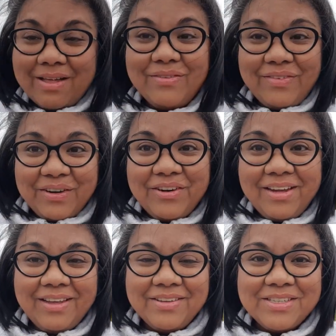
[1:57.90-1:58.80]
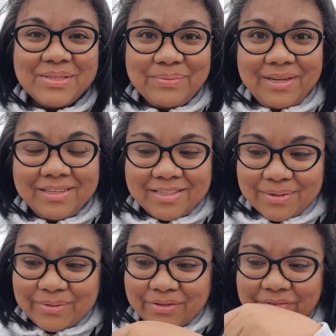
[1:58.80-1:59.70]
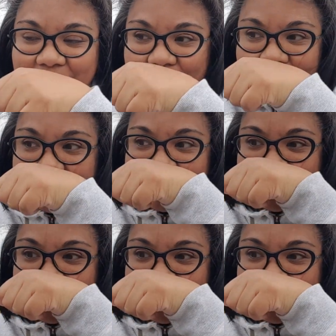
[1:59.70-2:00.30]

a very sweet perfume.